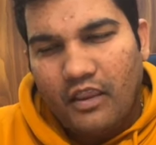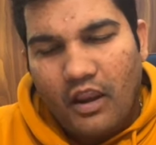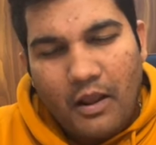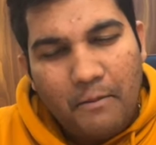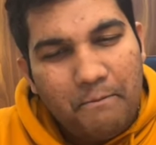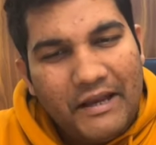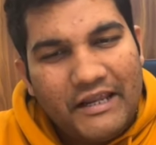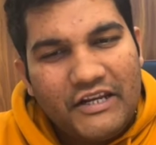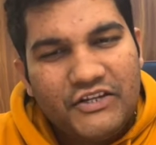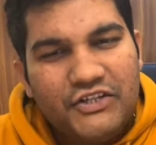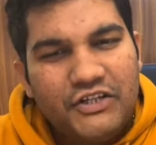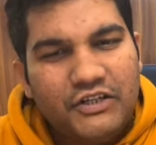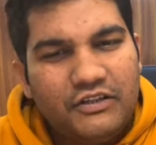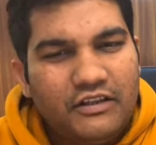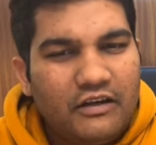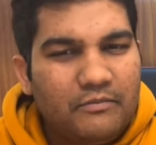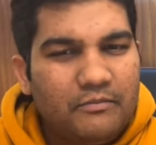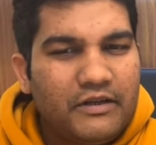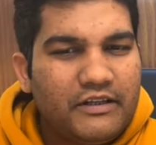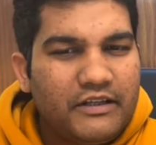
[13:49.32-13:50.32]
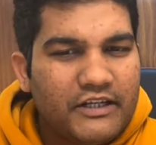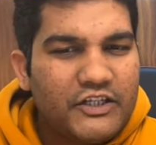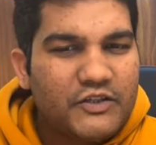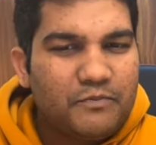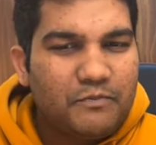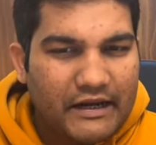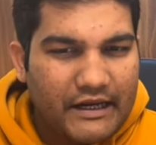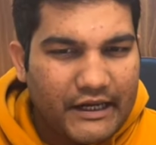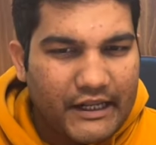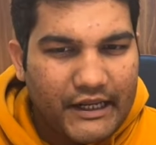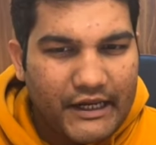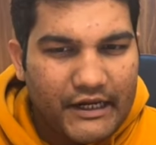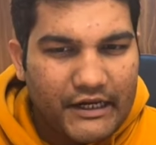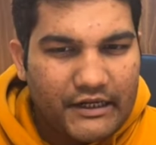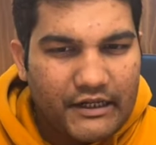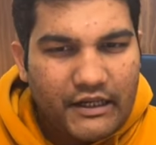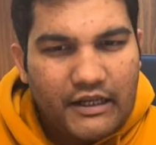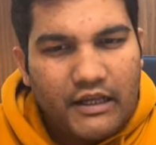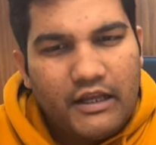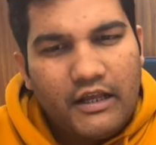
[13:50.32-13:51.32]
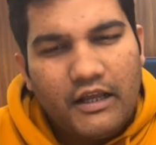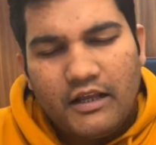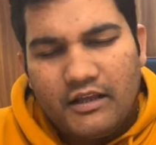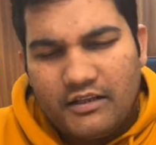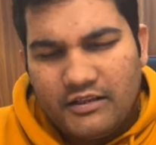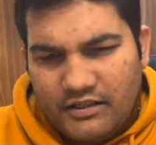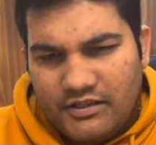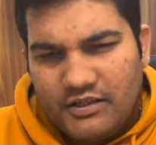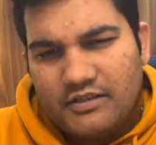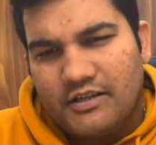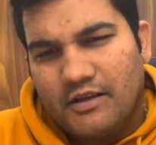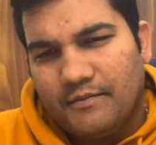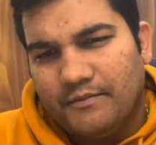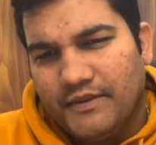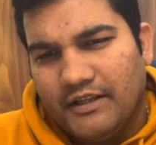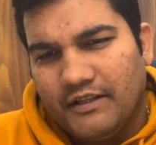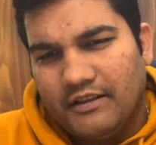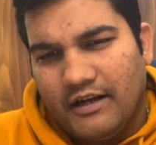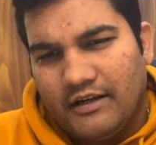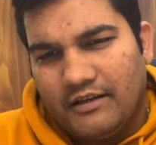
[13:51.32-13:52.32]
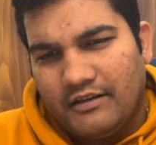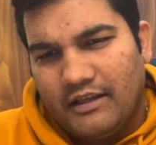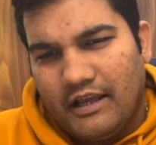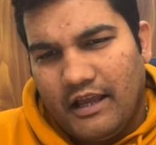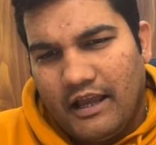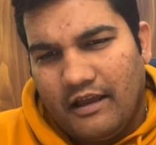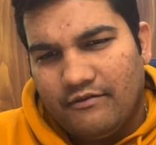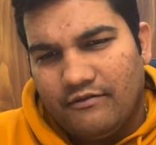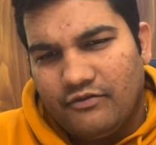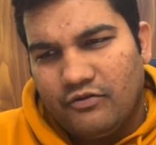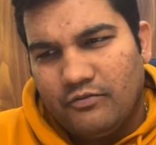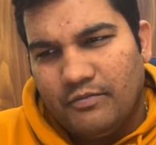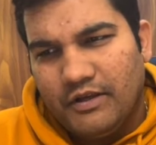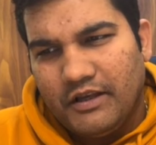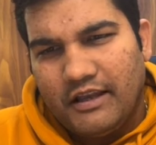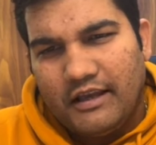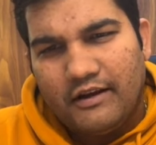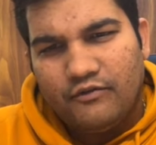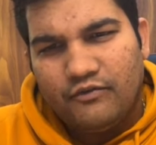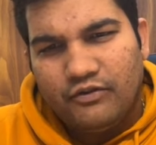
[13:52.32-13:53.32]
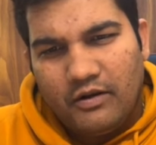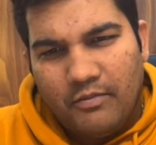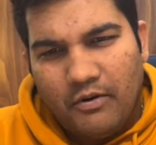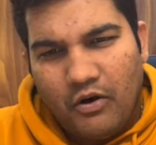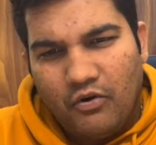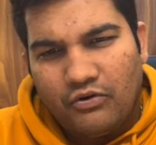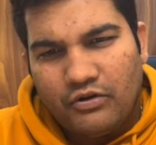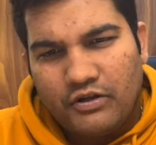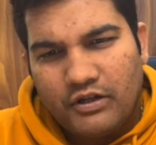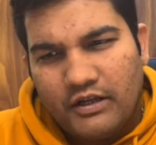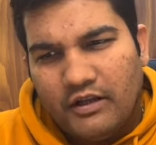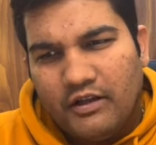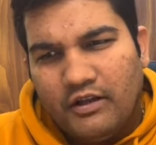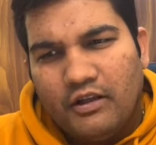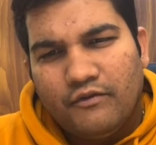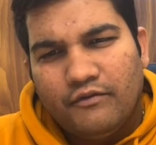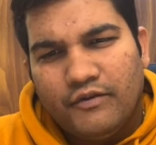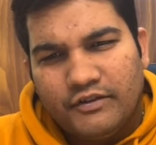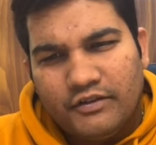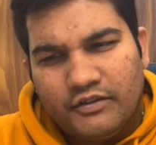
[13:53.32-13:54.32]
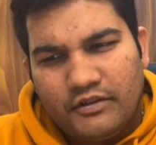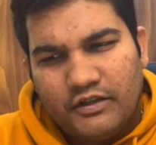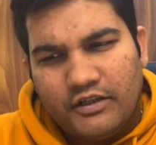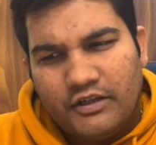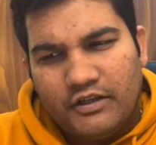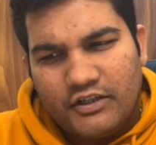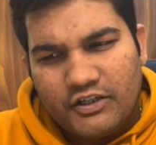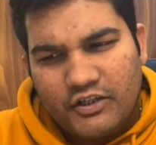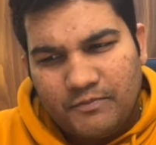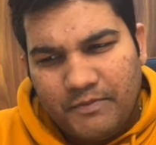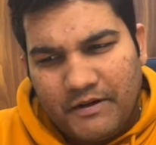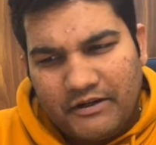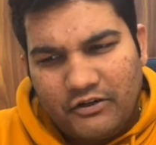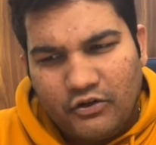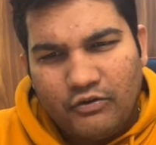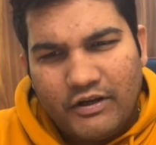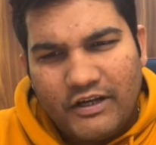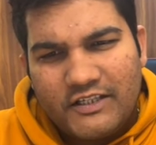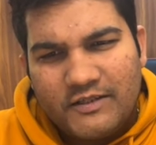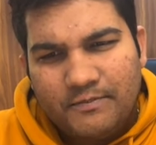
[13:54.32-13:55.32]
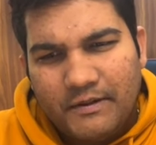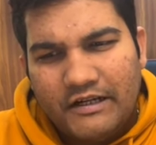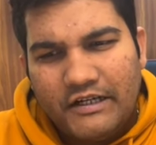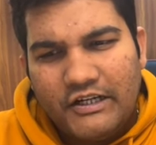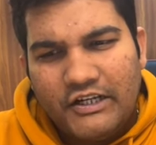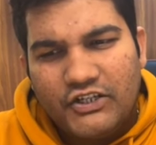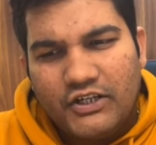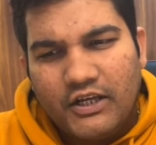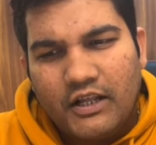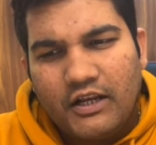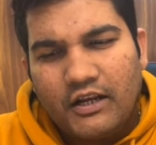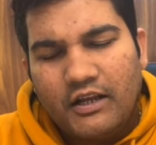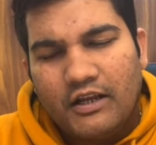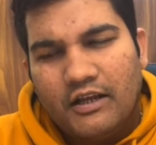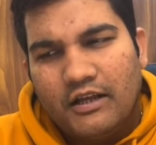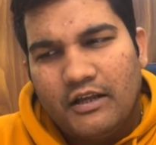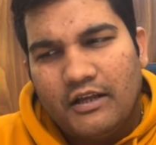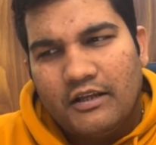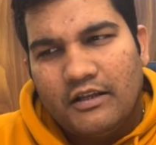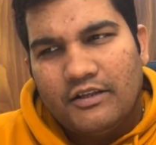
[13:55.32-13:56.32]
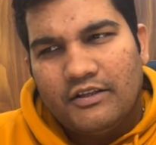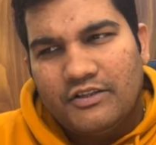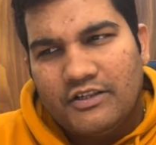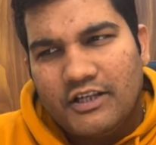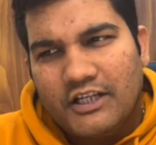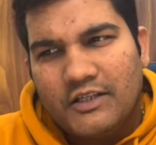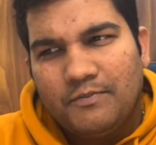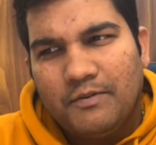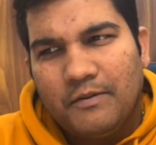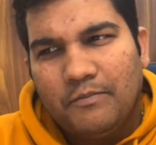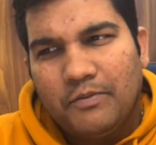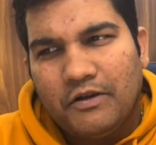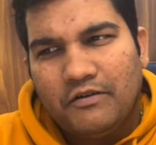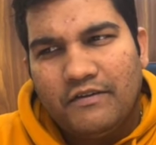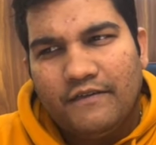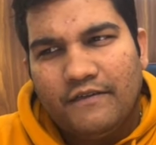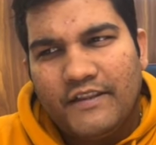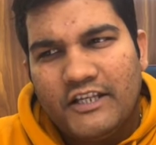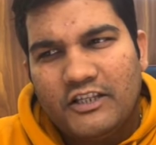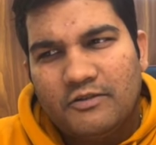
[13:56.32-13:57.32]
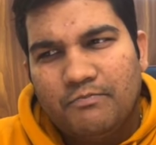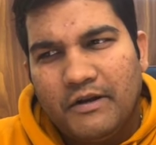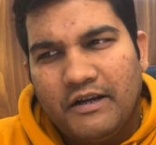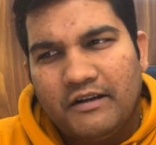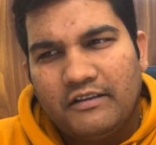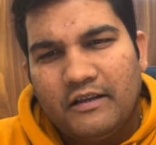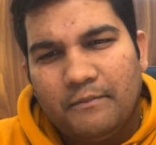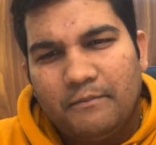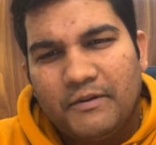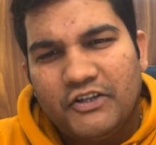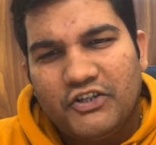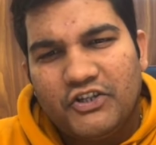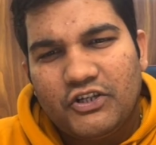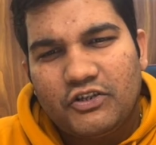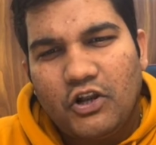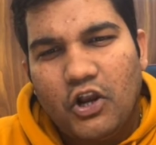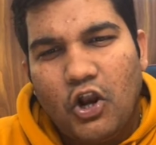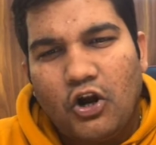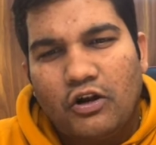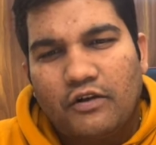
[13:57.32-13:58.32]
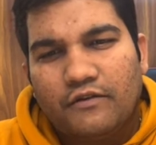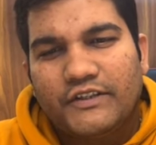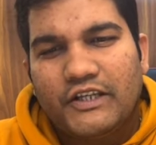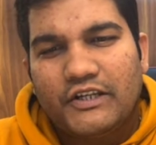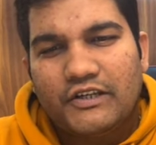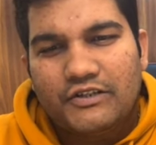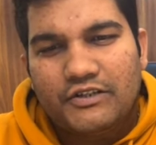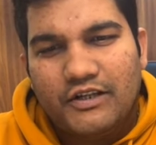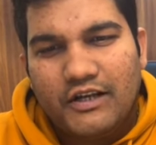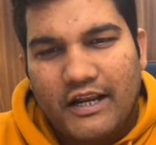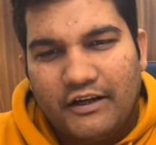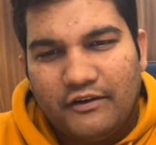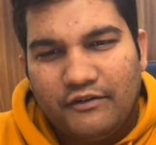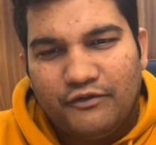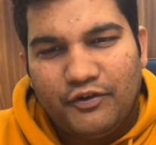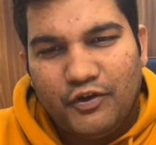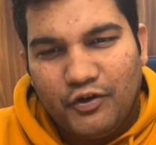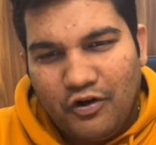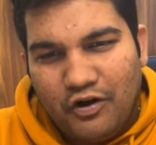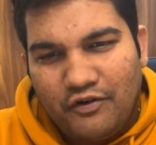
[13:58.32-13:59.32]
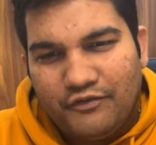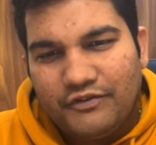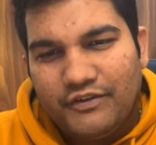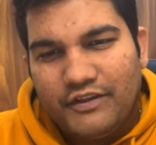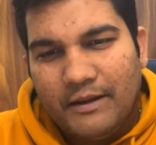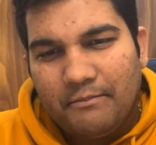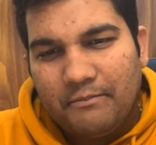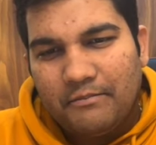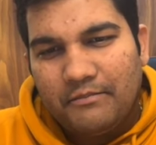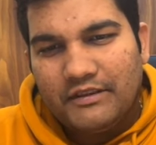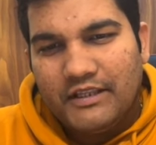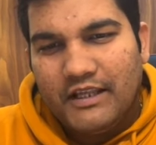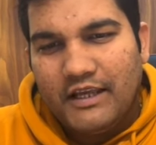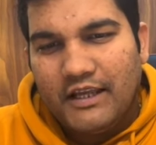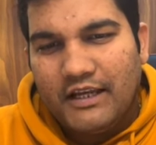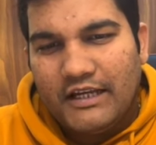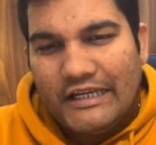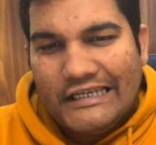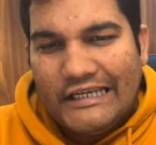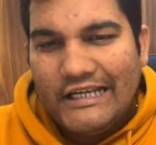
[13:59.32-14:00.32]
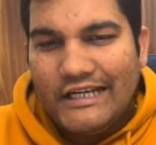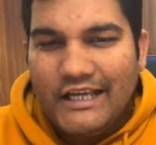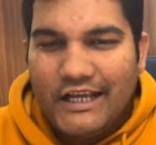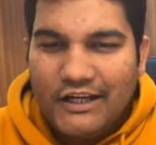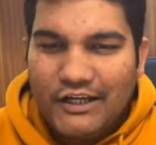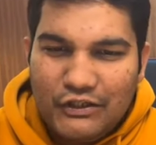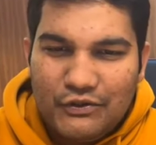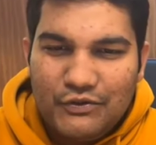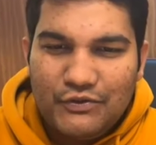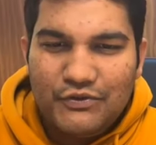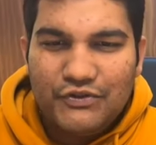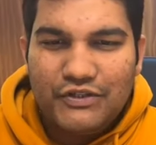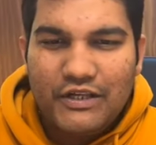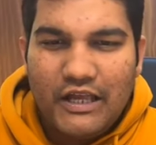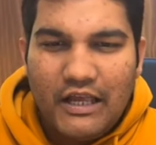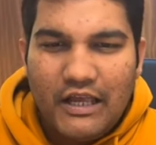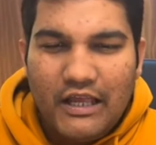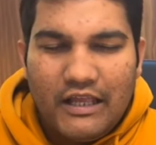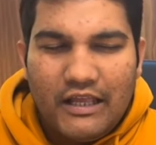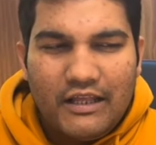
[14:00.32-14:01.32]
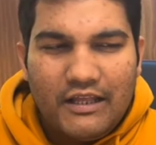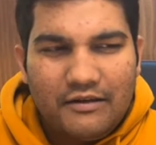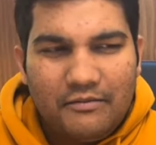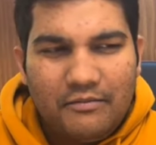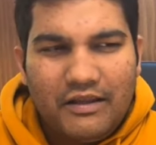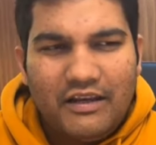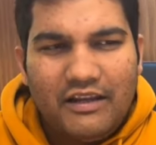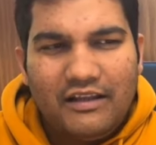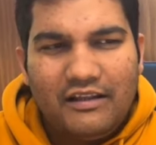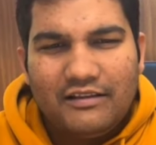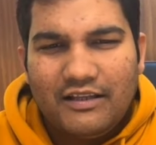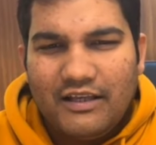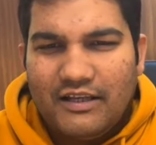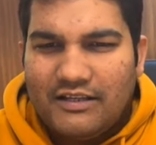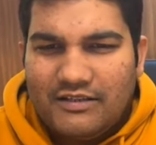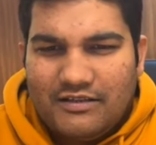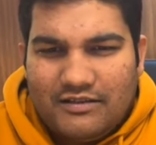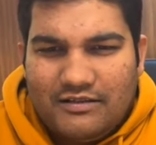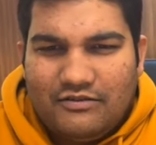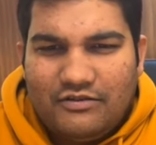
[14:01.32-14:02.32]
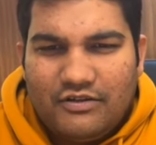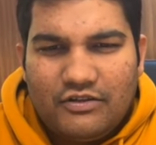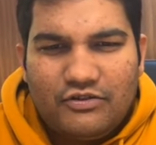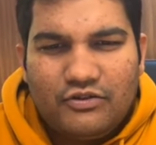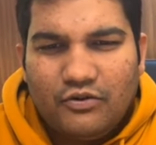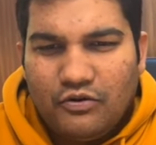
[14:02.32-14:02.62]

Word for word: managing their money and spending it. This is something that they have to be careful about. With respect to expenditure, such people when they spend they purchase a lot of things right few of them they need and use remaining things just